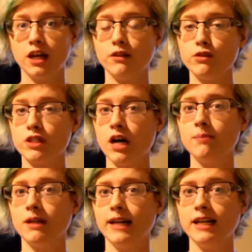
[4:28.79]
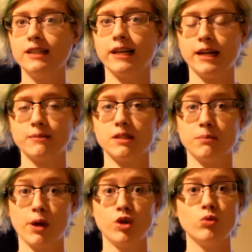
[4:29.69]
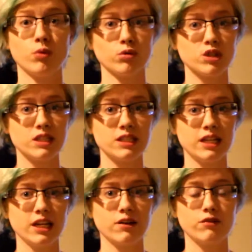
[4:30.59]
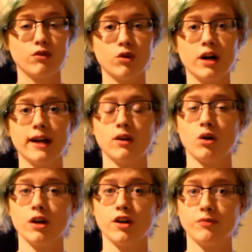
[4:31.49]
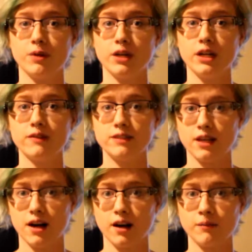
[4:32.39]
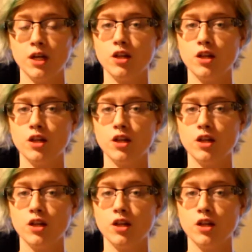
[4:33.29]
if you stop playing the games that make you motion sick for a long enough period of time,